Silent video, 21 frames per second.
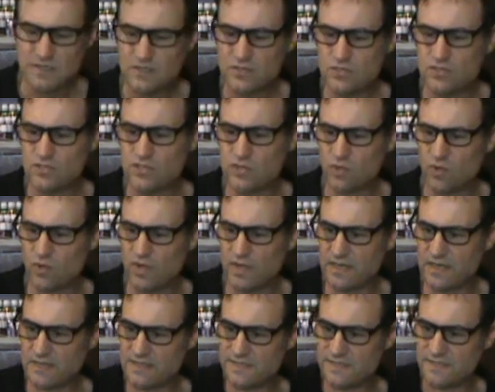Joy
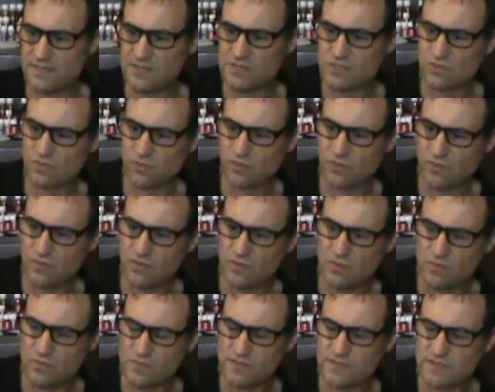Essential Oil,
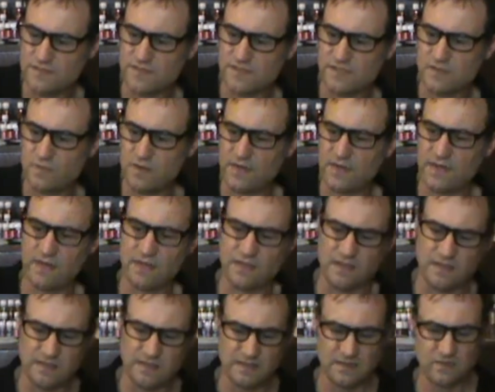which is this one
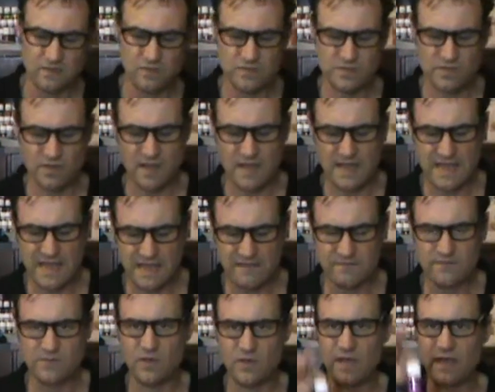here, which I
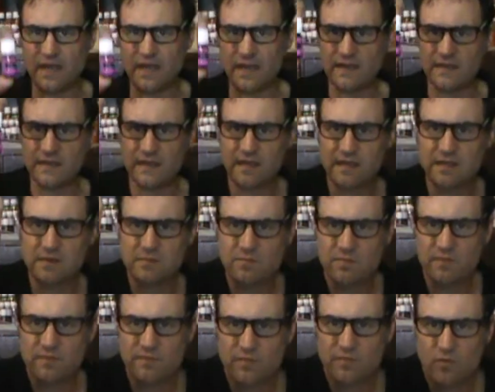have not had in
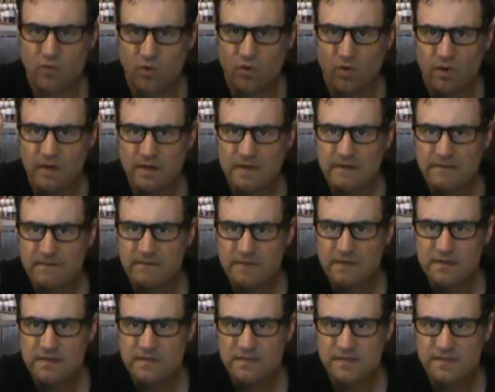before.
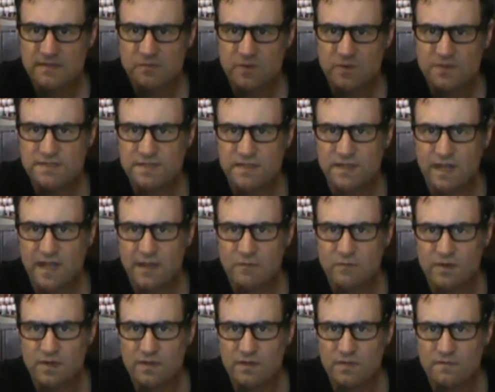This is once again
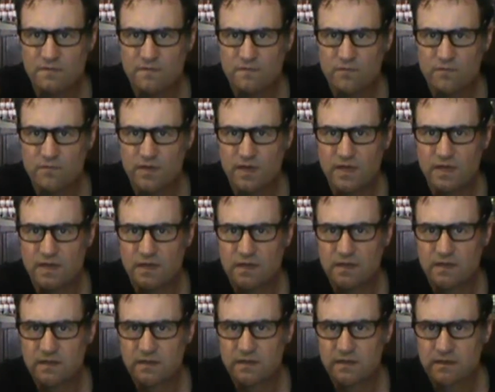one of the
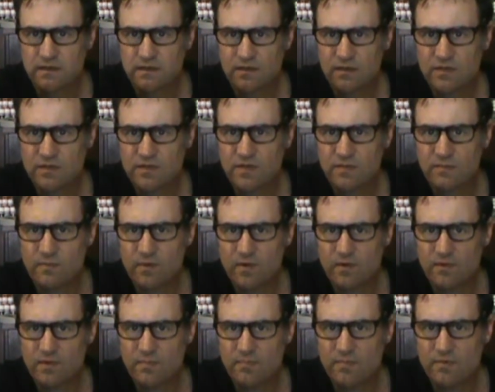free on
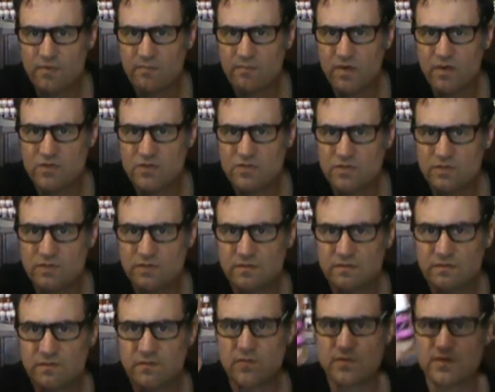the promotion
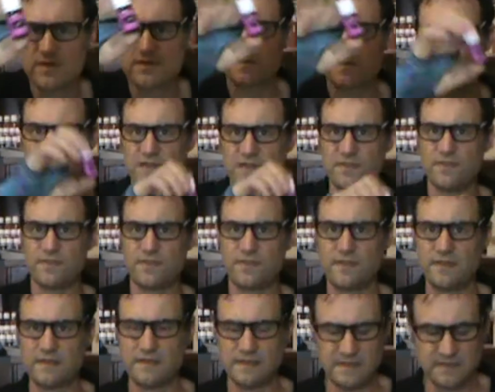for this month.
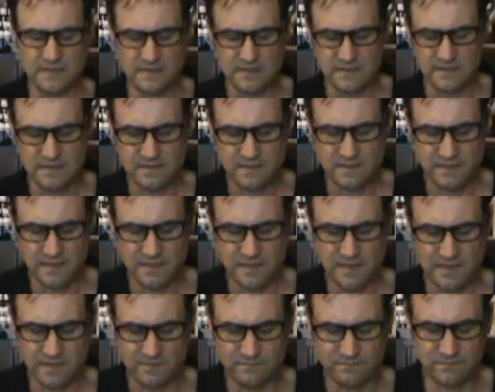
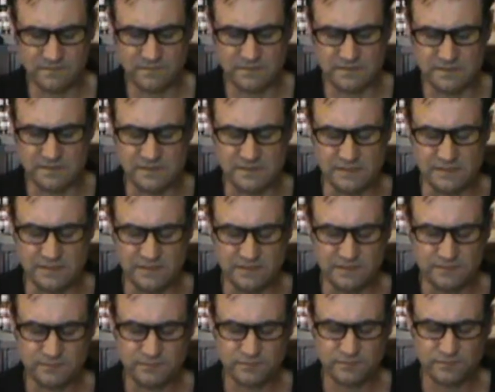Let's
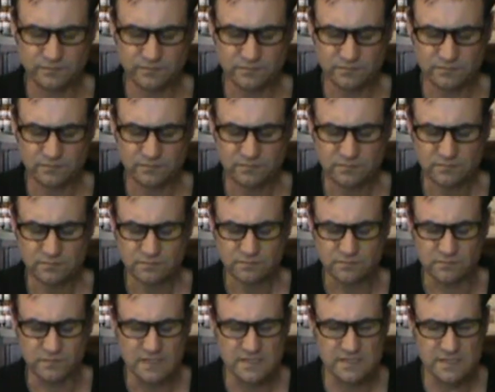
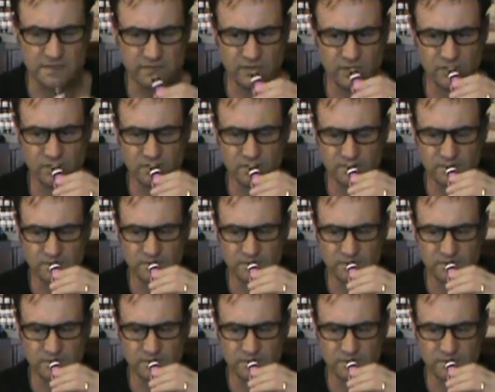have a look.